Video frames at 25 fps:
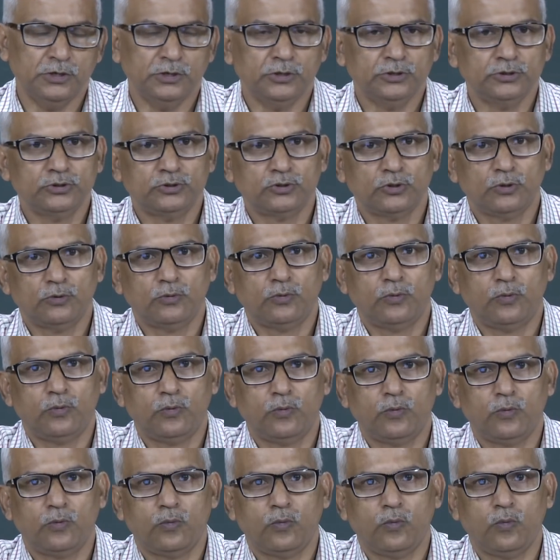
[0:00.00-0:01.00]
So,
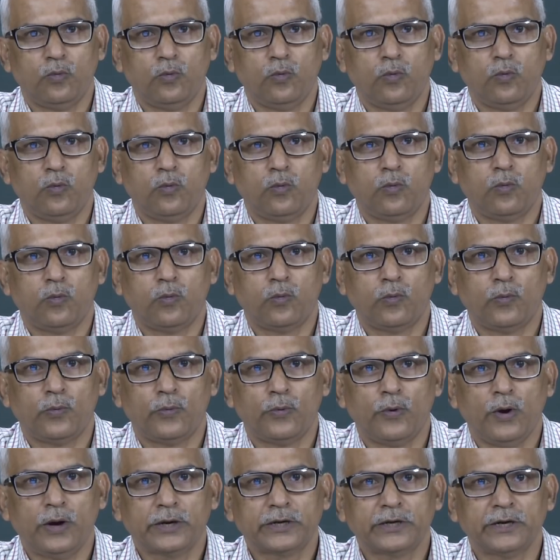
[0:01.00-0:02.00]

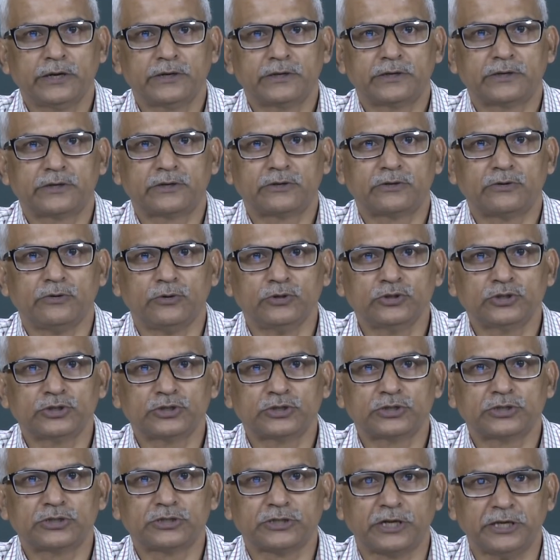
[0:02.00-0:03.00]
what are those
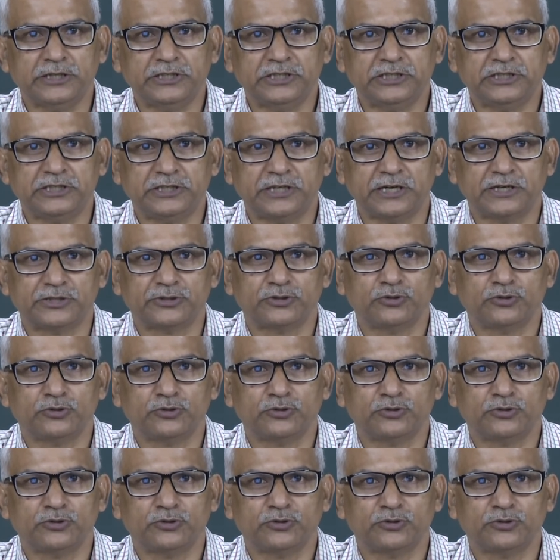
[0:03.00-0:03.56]
registers.